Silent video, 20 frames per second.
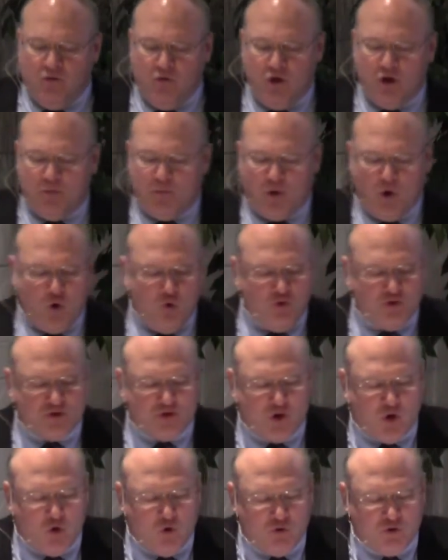We
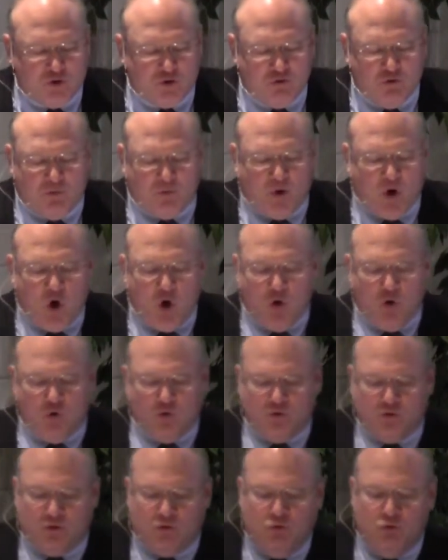oppose those who
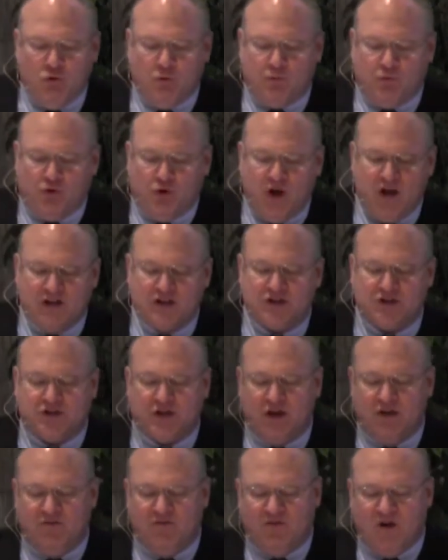oppose, who
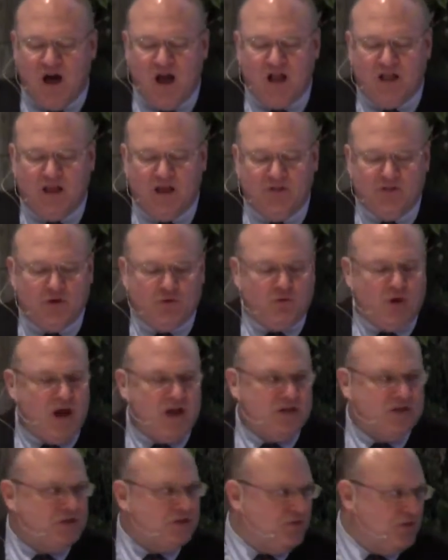oppress and violate the
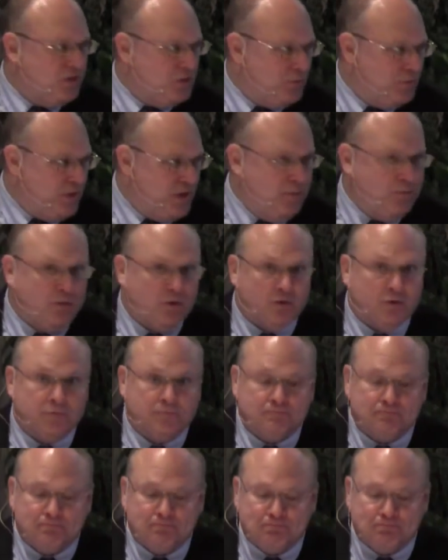rights of other people.